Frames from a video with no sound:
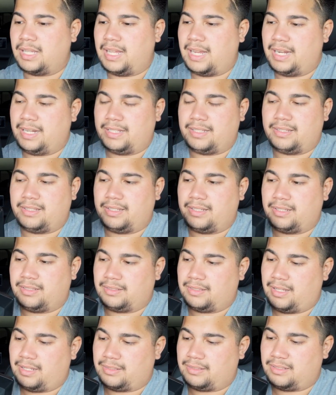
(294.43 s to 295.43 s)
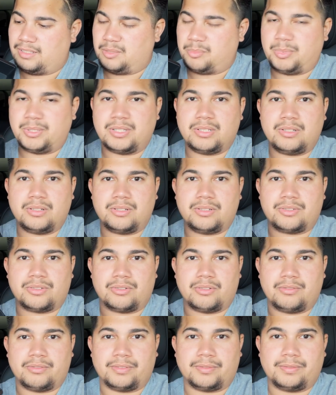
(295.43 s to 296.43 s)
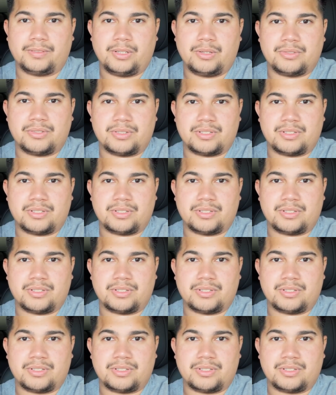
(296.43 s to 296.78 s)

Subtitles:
anything that spills or overflows